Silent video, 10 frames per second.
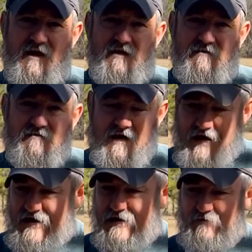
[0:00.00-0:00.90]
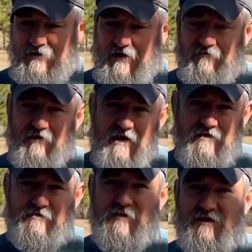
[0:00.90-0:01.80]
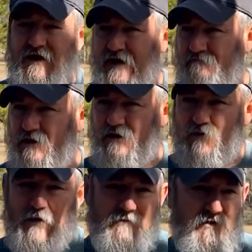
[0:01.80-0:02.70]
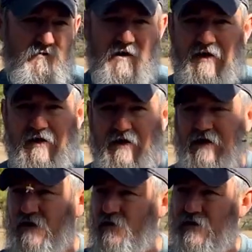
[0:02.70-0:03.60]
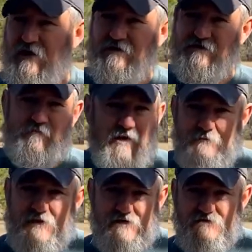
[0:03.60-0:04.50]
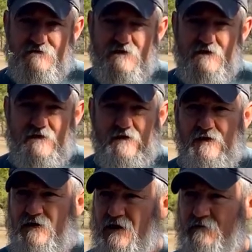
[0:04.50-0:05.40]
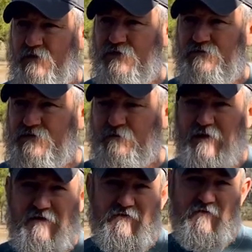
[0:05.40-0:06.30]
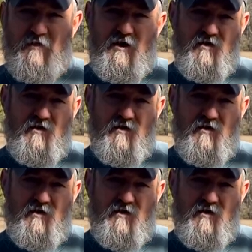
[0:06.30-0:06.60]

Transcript: that time and that arrangement and have my equipment ready and I go and I just split bees. I move the splits from